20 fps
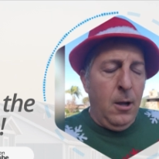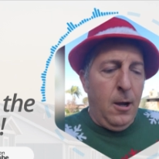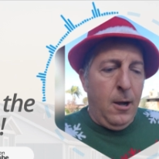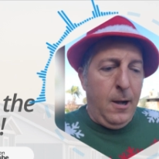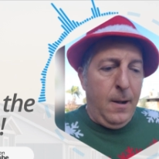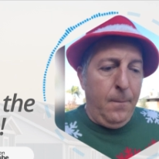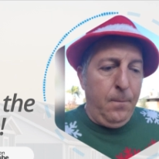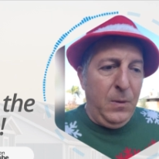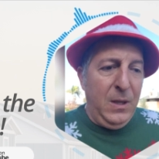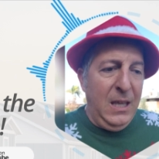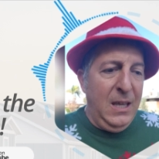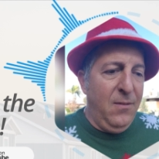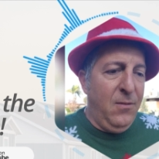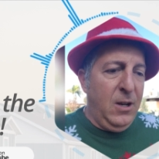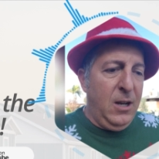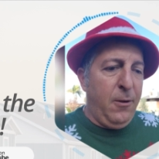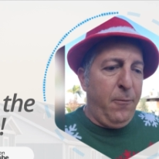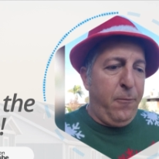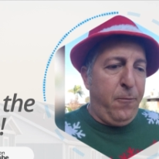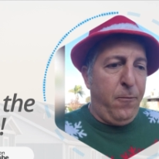um,
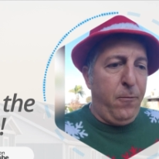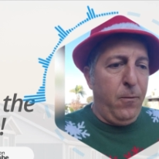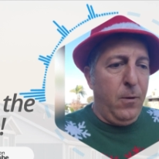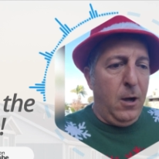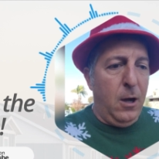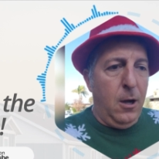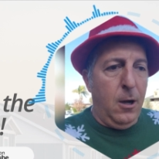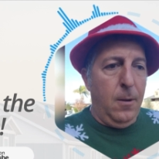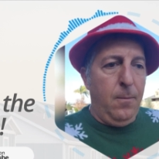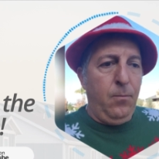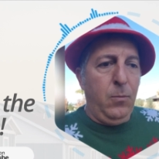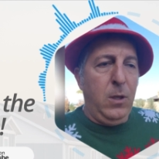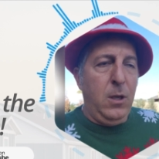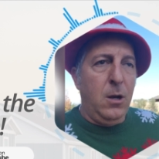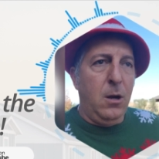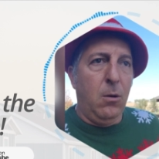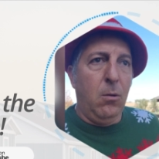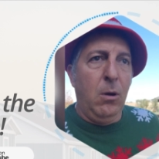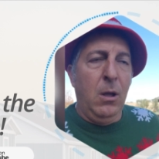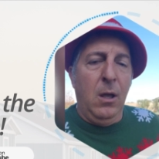even if um, you
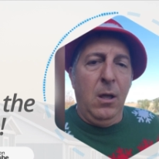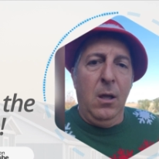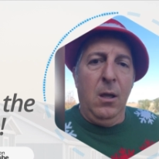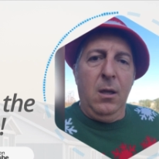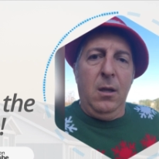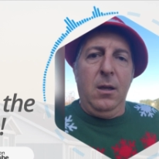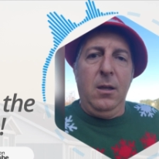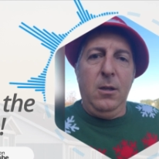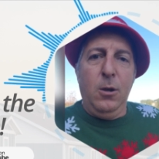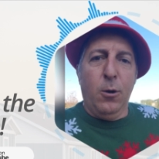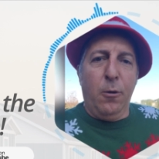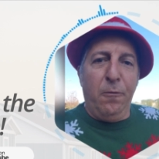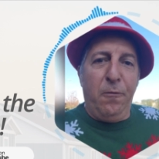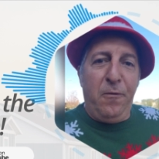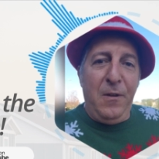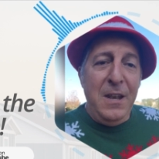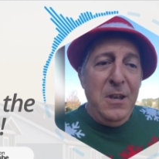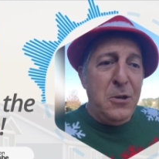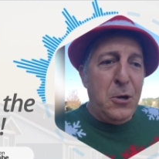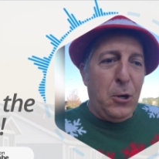know you're a
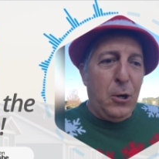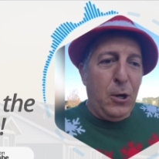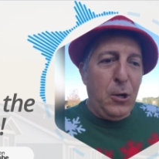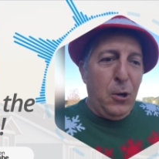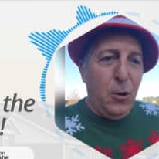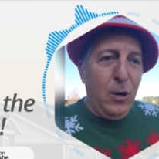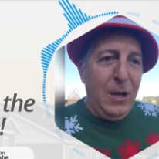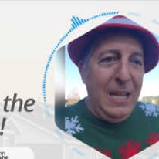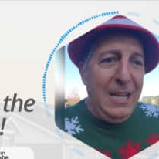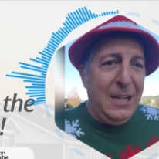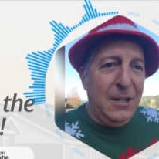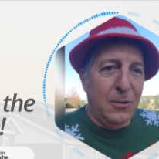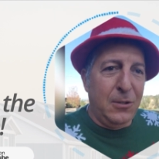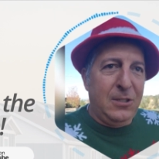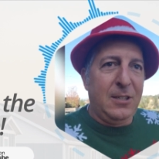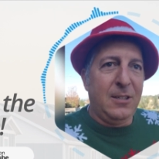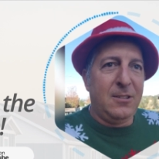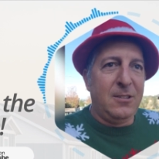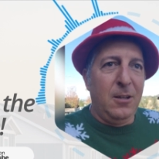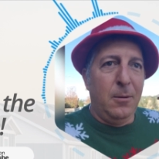vendor. Your
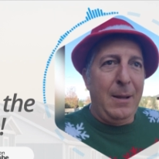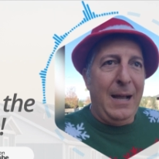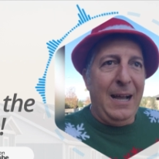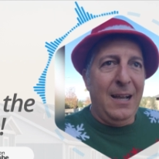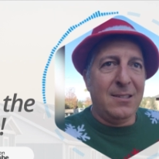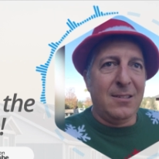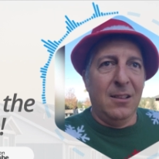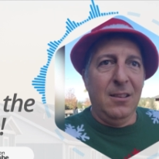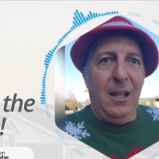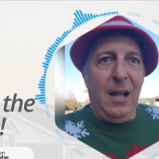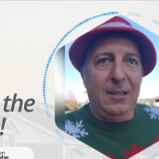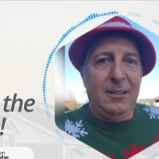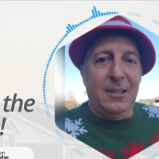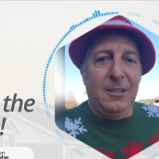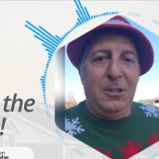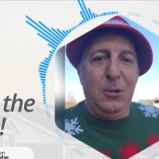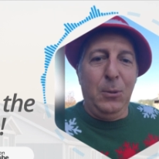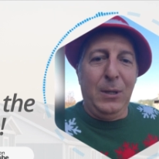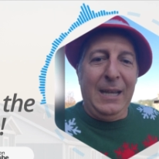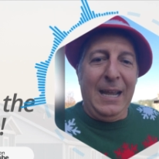ecosystem has a lot to
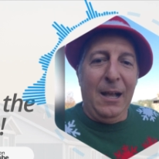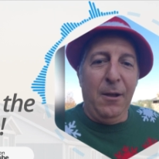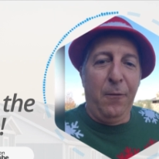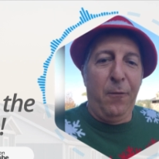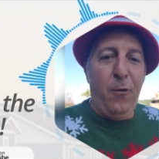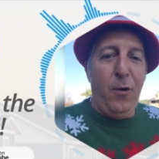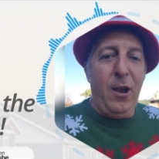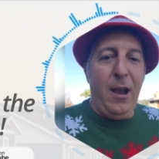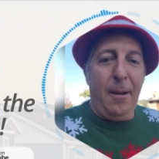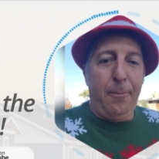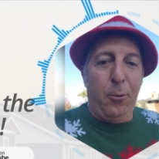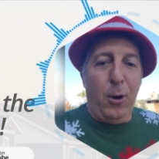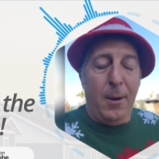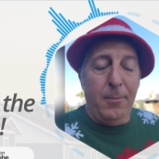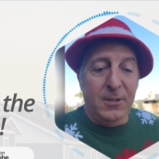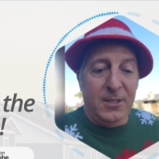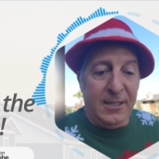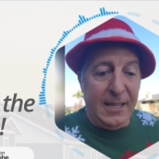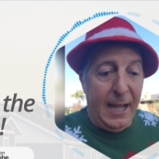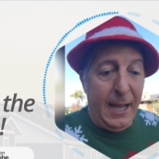do with California. I
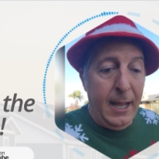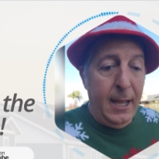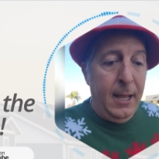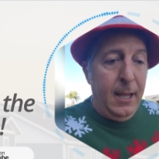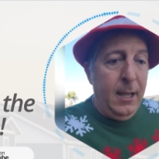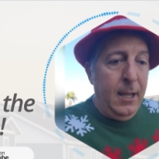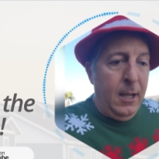promise that.